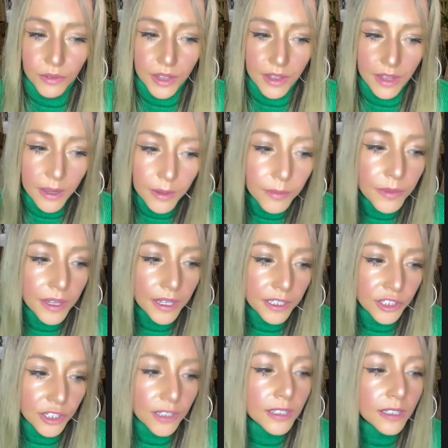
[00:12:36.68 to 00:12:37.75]
them, they
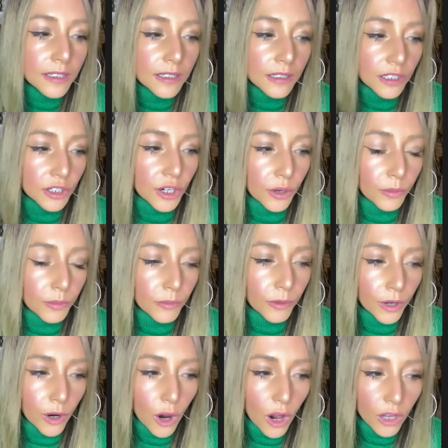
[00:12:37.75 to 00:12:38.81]
just,
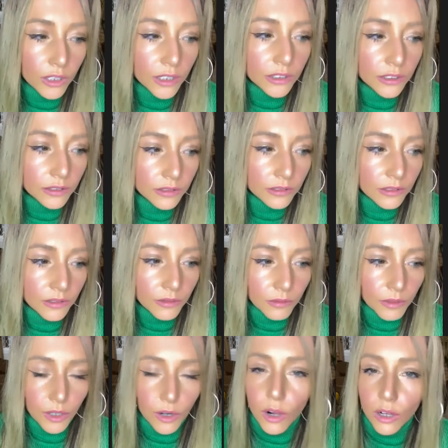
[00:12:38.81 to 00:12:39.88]
we're all in
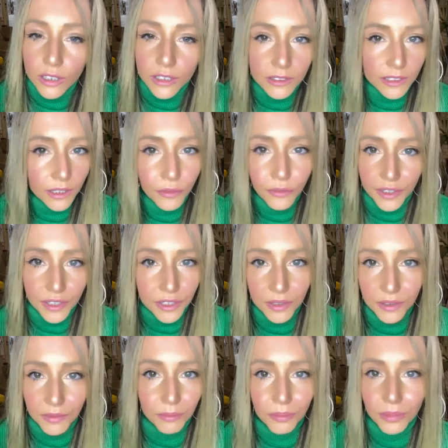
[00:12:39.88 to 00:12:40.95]

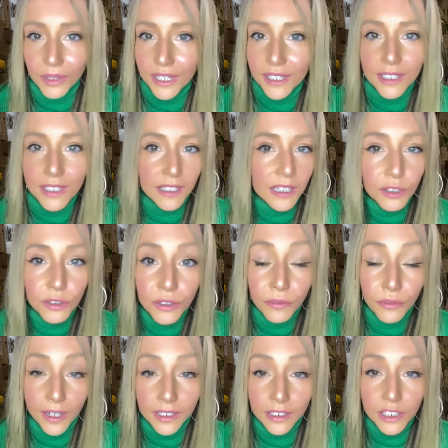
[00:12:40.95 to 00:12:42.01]
different places, and they couldn't
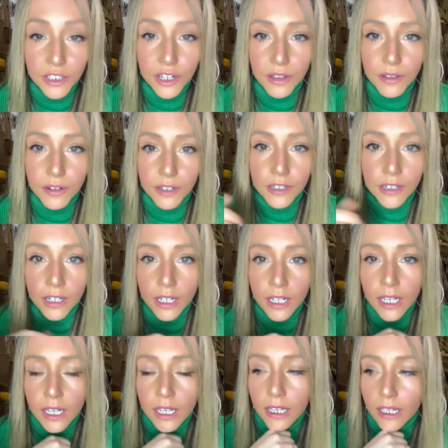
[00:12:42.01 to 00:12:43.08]
find each other.
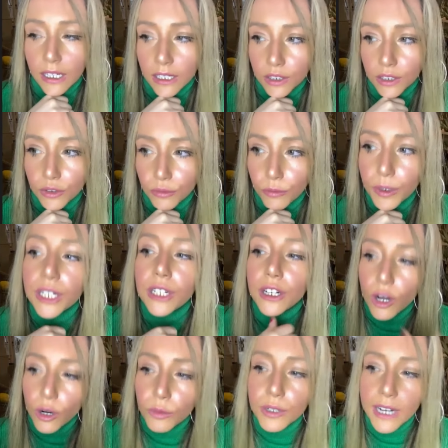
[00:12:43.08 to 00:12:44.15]
And we
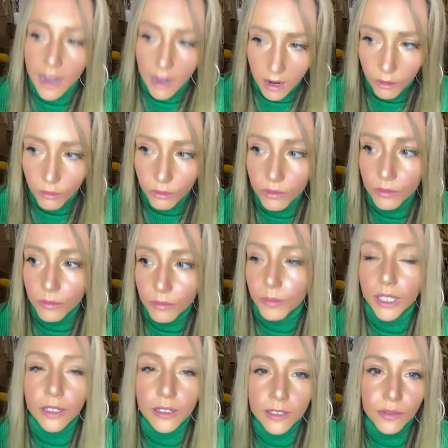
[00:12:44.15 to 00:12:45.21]
know now,
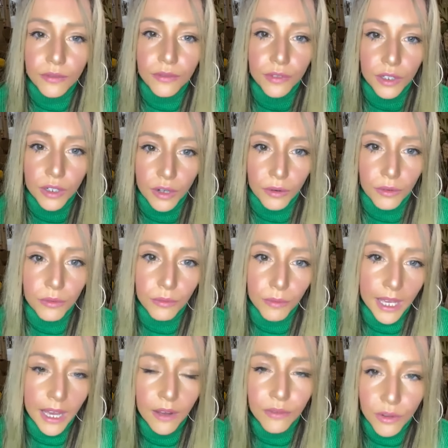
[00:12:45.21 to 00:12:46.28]
because of,
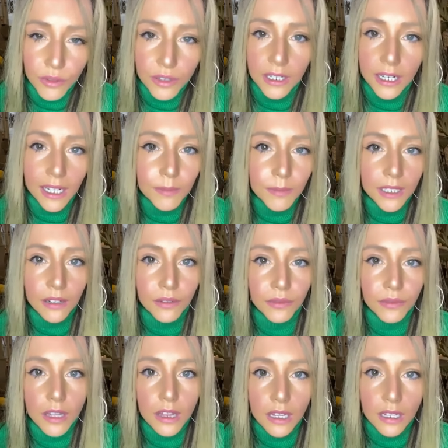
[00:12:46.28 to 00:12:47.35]
we have all the names and
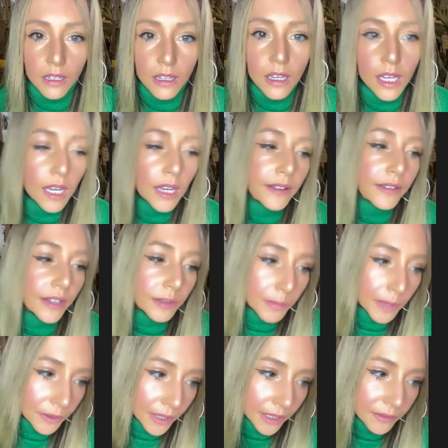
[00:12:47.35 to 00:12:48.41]
everything, that
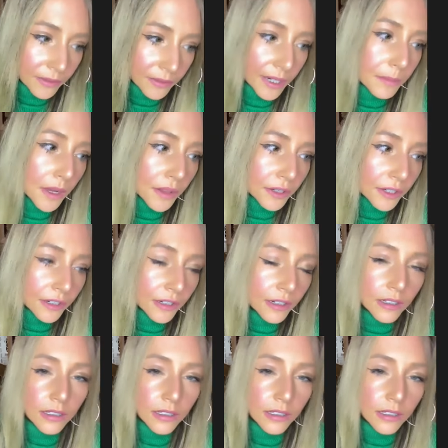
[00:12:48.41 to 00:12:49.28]
my great grandmother